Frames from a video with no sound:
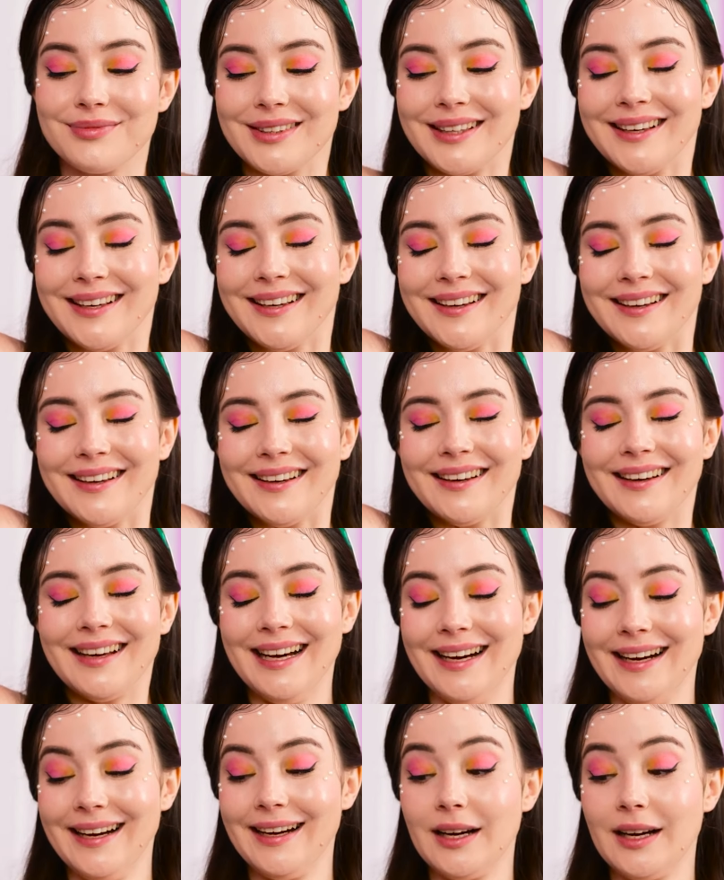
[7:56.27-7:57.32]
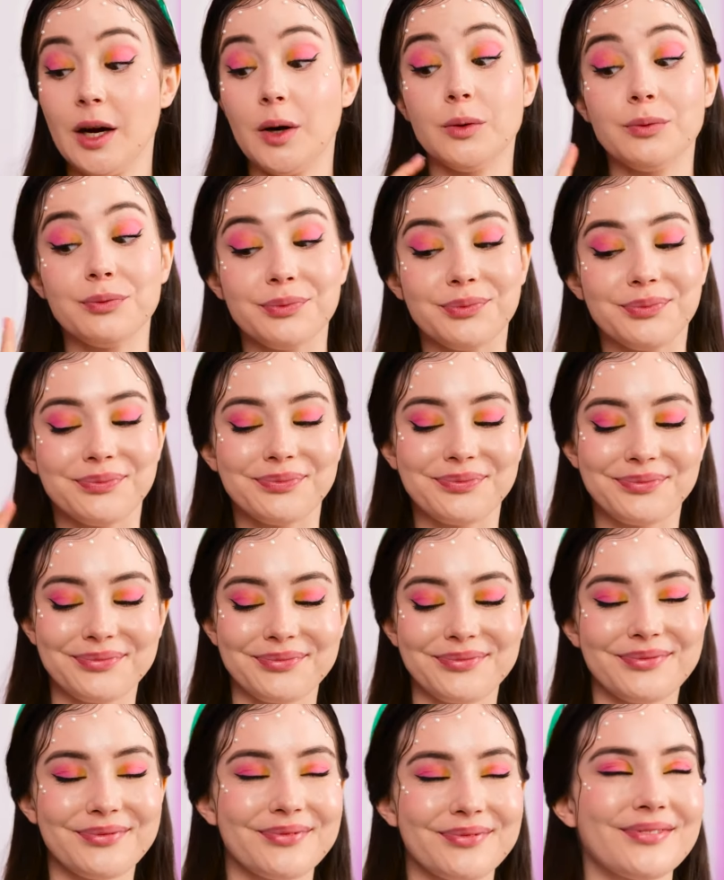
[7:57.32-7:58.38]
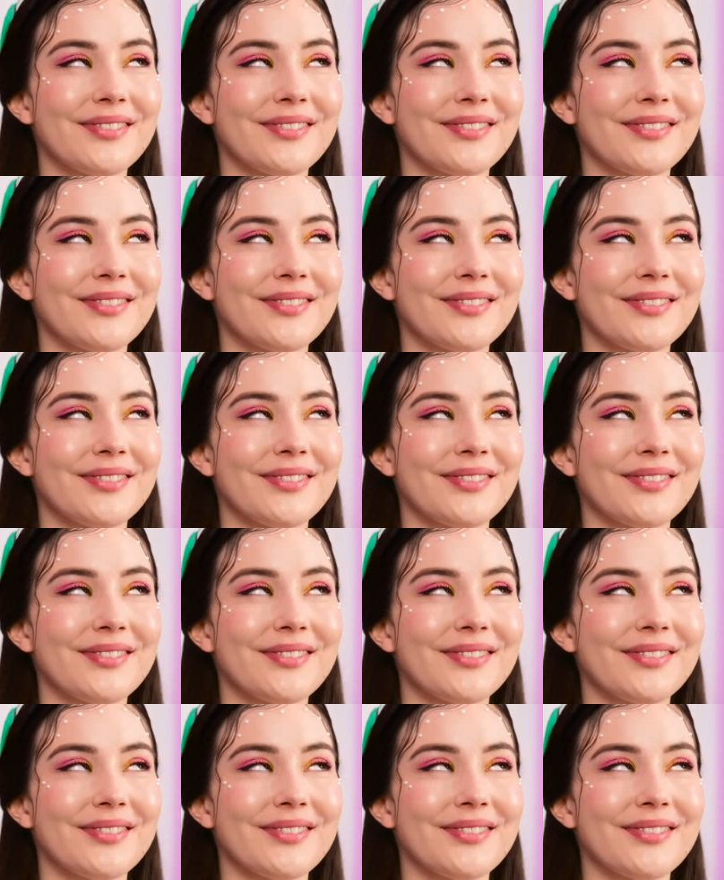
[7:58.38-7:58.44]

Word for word: Ooh. But wait. We